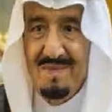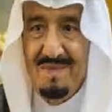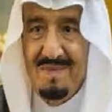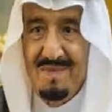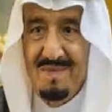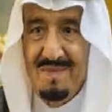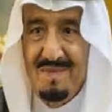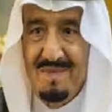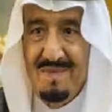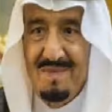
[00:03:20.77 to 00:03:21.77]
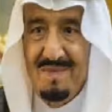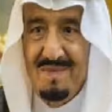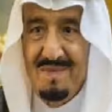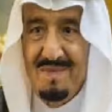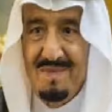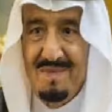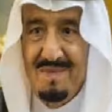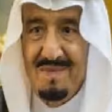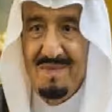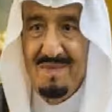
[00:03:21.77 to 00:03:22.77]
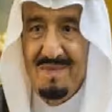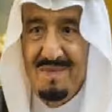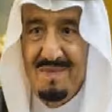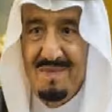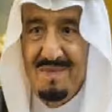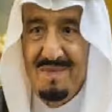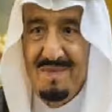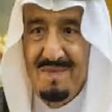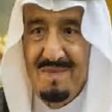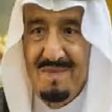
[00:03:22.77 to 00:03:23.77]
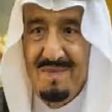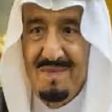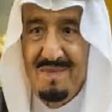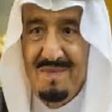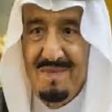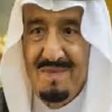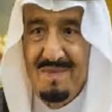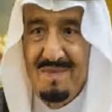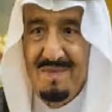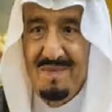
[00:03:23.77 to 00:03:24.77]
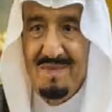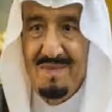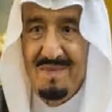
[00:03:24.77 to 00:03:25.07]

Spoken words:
Nothing is said.